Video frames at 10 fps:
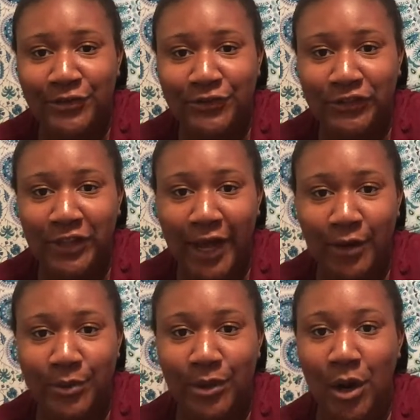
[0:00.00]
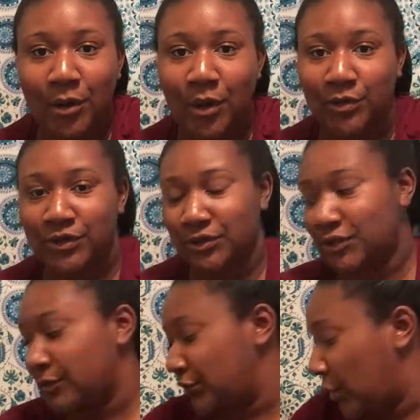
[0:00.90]
Flower Lotion.
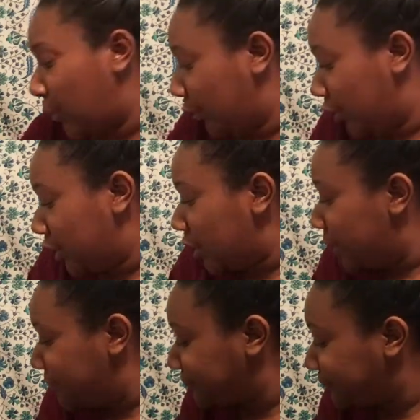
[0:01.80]
It smells really good.